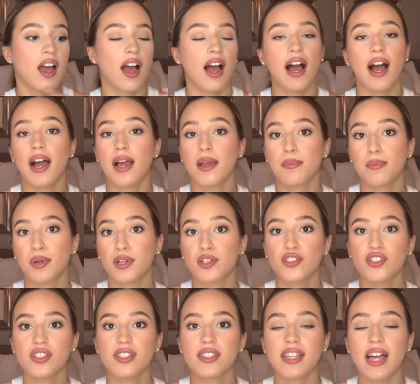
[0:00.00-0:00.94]
I
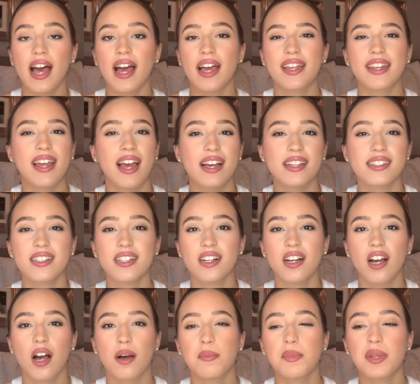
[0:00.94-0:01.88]
purchased that and it hasn't
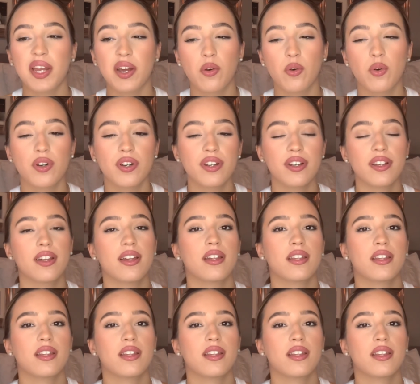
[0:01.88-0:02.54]
come and I ordered it